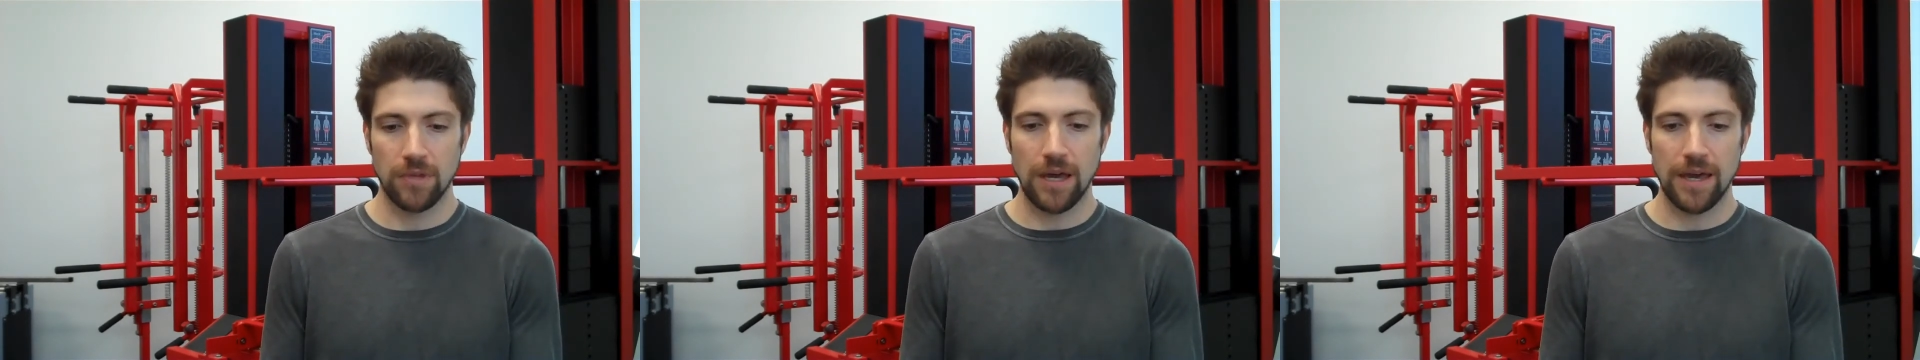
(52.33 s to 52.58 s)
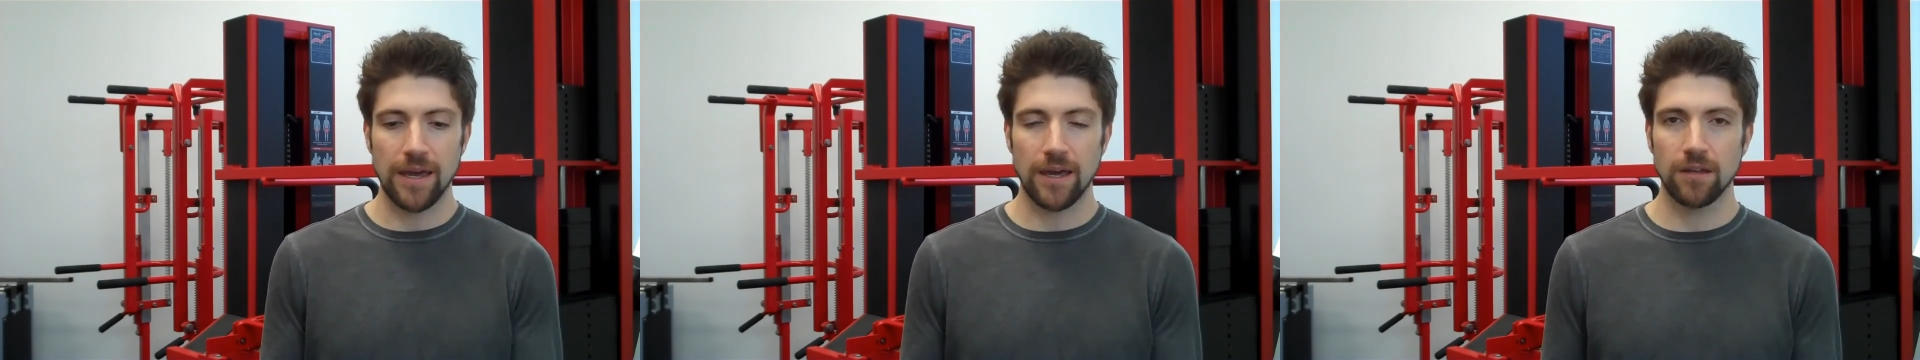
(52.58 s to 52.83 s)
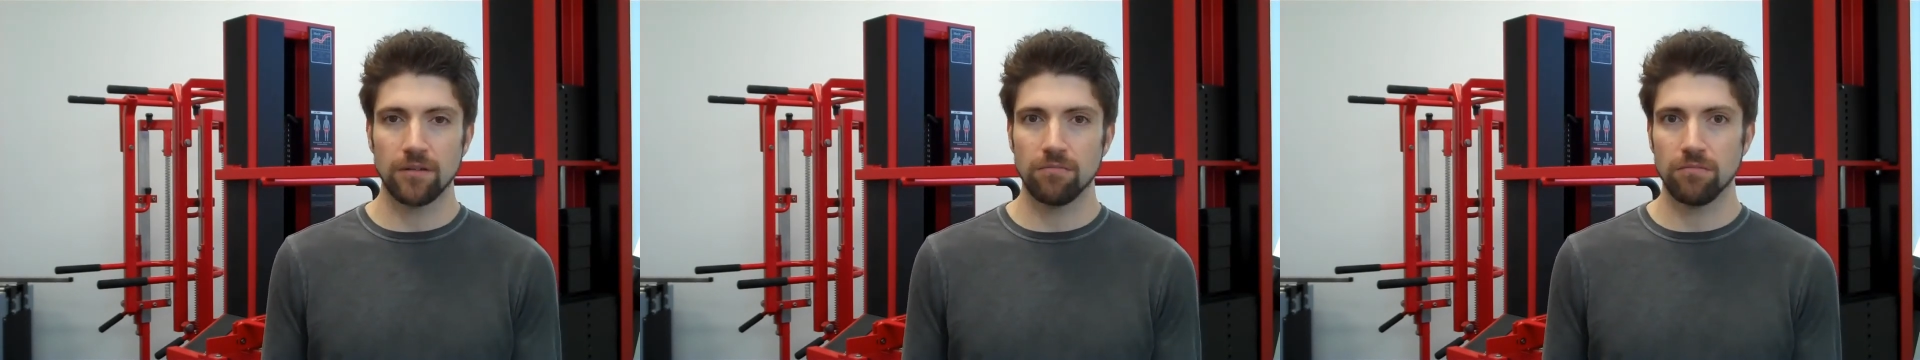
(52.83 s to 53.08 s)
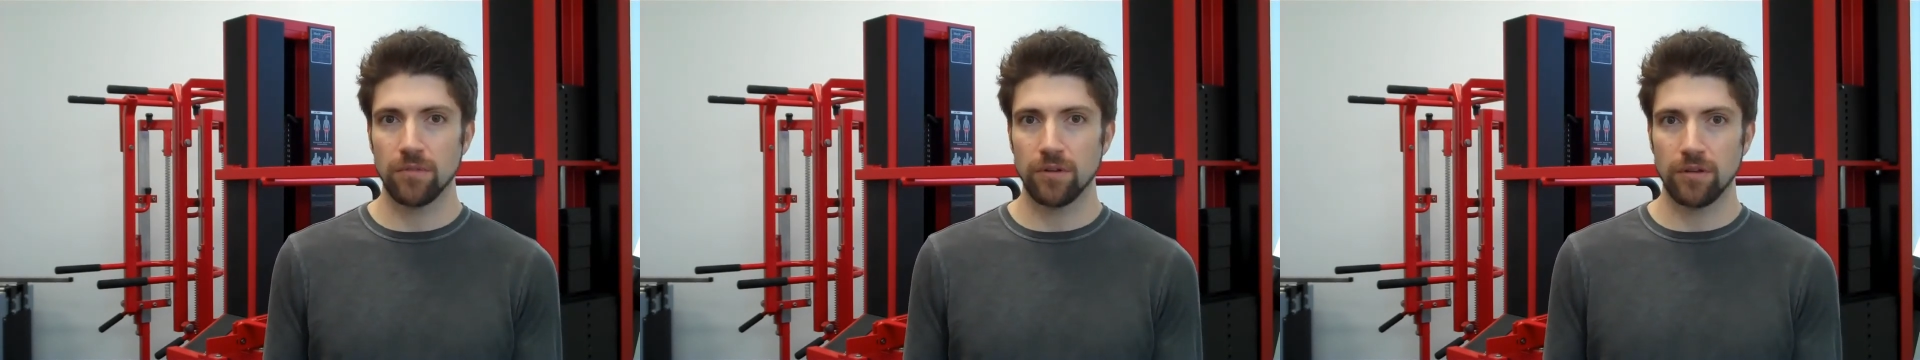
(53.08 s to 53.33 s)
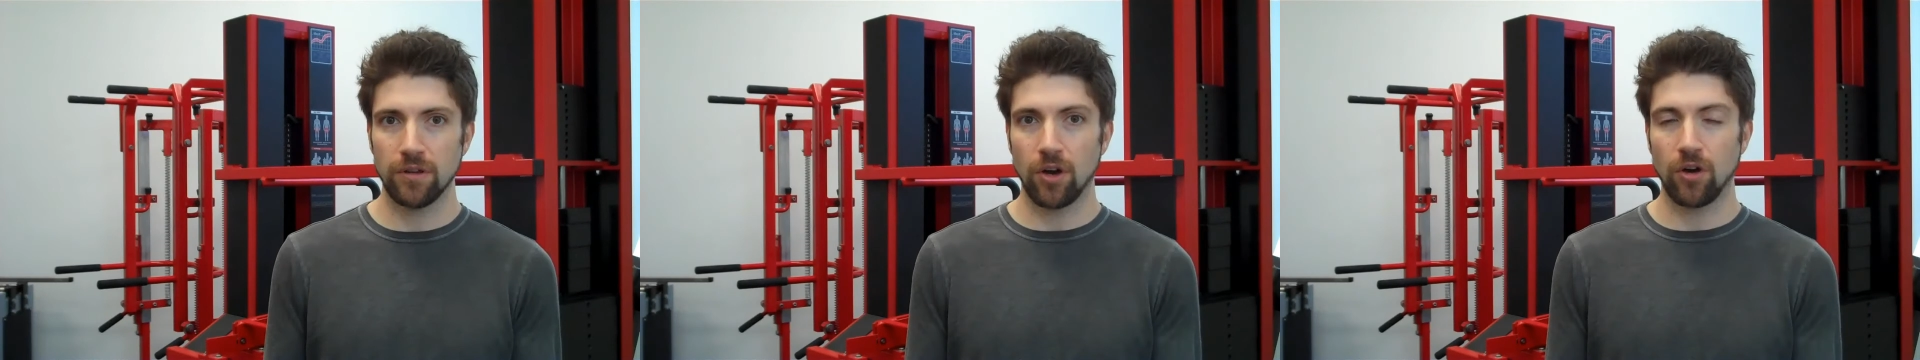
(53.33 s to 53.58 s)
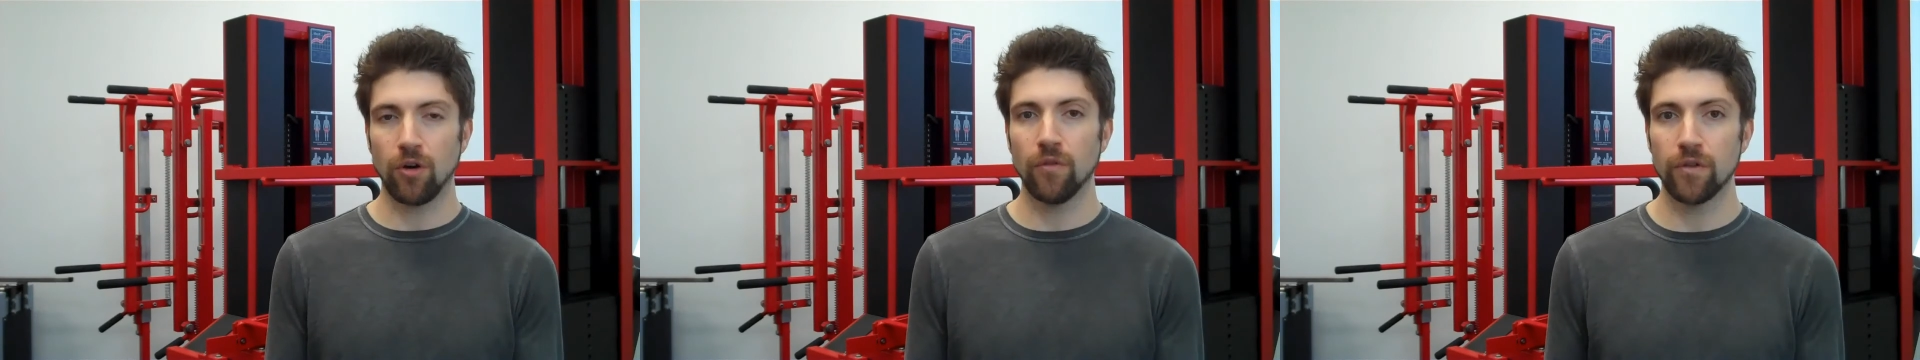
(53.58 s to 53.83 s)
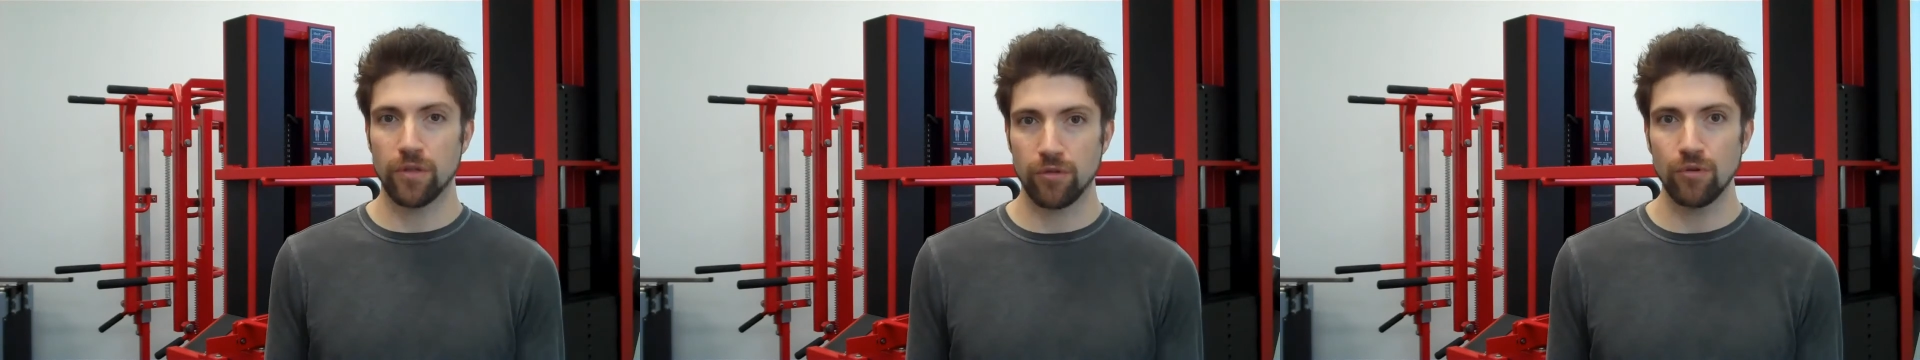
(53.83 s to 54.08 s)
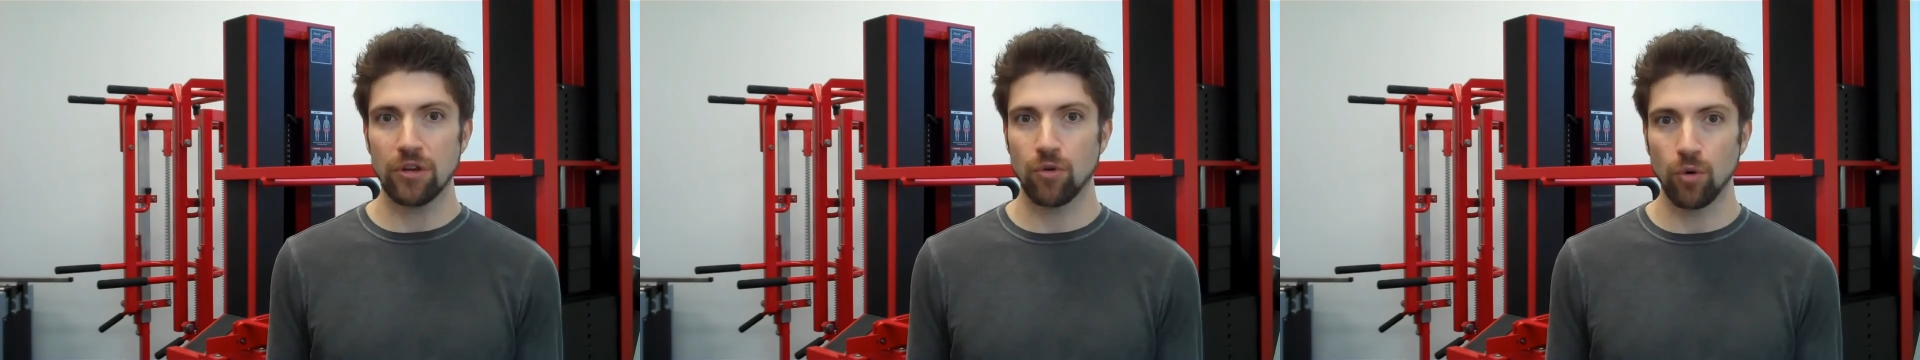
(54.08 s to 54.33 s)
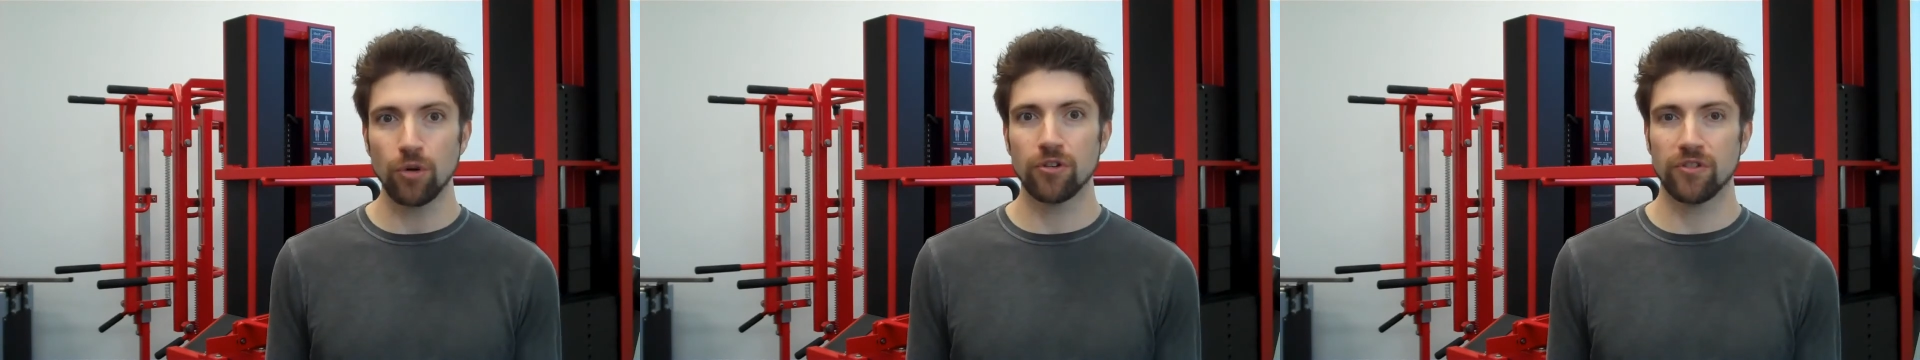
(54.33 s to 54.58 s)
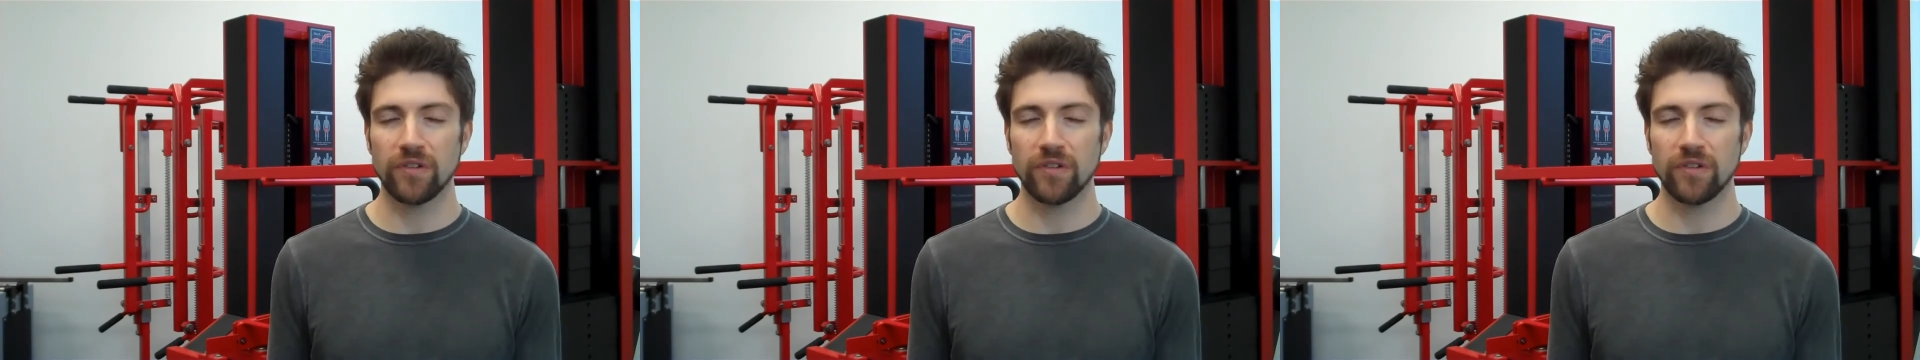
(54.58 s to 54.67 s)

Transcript: I had over 3/4